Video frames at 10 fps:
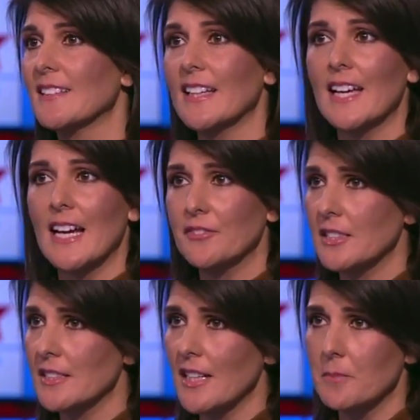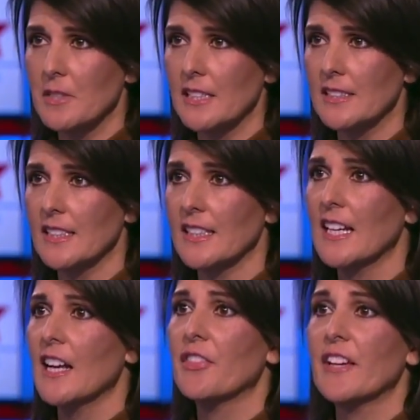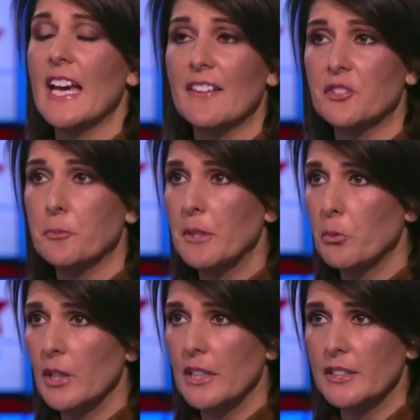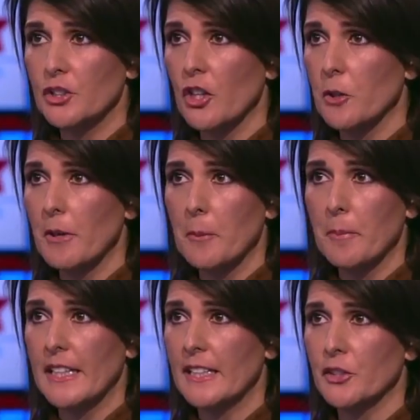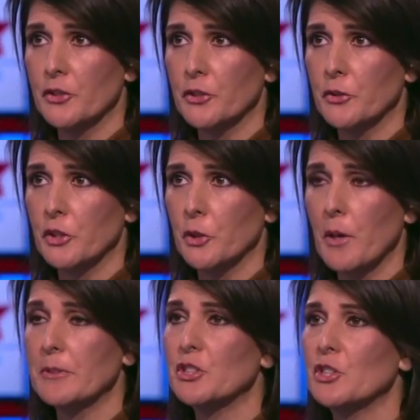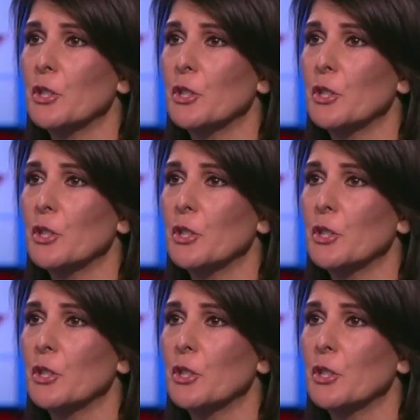They have to stop testing. They have to be willing to talk about banning their nuclear weapons.